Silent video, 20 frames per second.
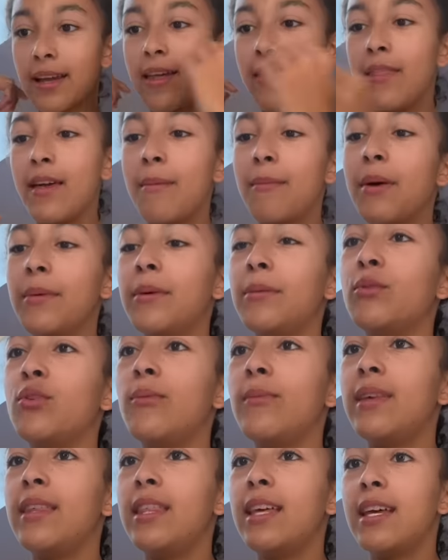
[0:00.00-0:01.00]
And then my mum
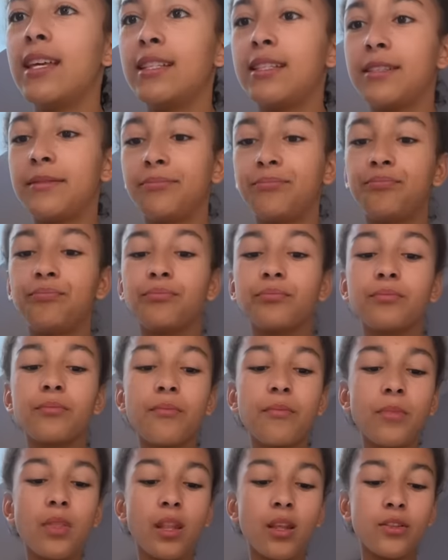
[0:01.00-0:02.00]
got me this
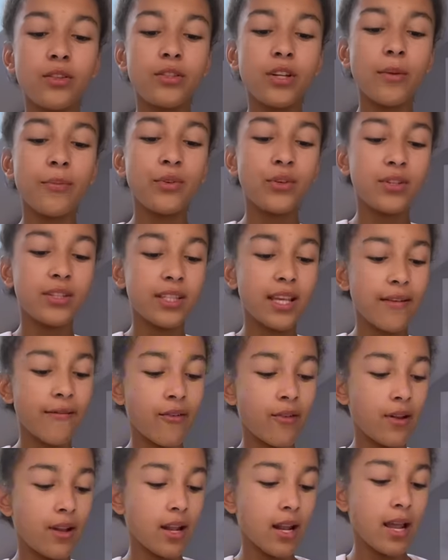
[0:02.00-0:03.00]

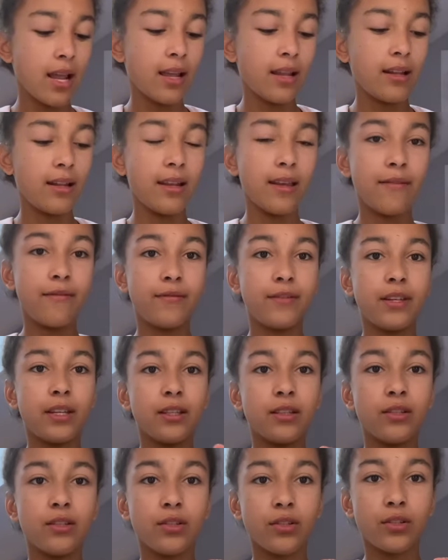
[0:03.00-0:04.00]
W7 Lift
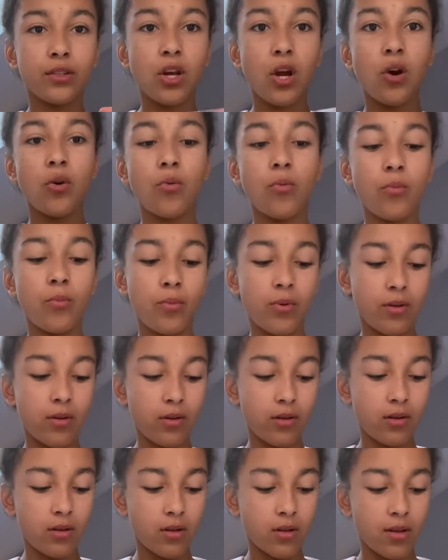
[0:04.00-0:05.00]
and Sculpt
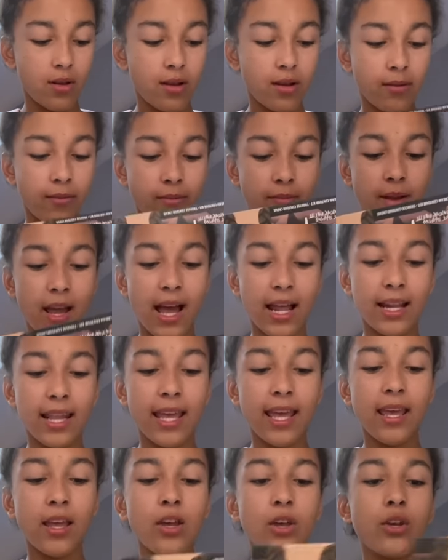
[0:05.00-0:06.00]

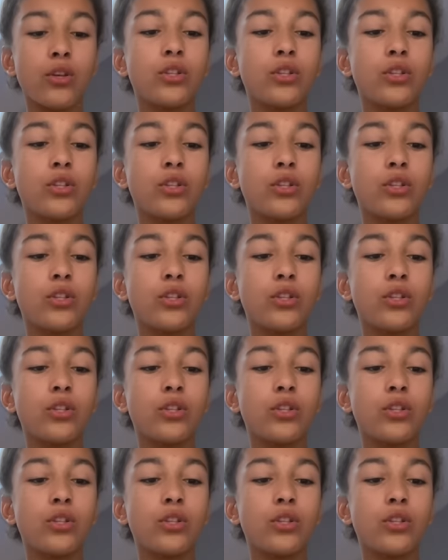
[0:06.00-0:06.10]
palette.